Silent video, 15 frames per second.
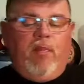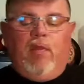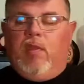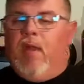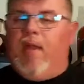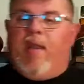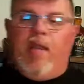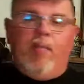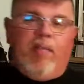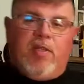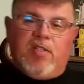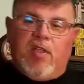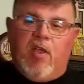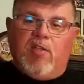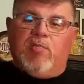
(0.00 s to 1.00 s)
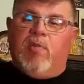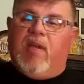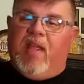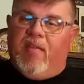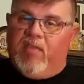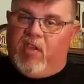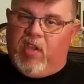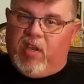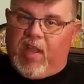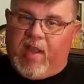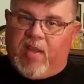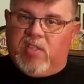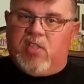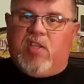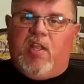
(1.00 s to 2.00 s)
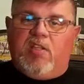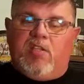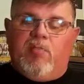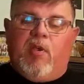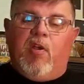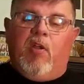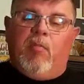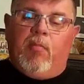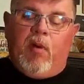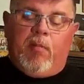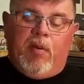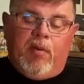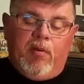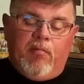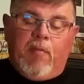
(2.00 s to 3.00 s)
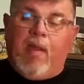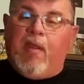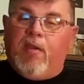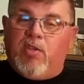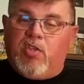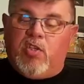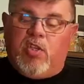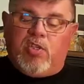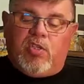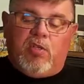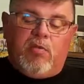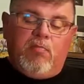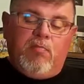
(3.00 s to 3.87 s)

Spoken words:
Not anyplace else, but in the United States to be called bourbon by legislation.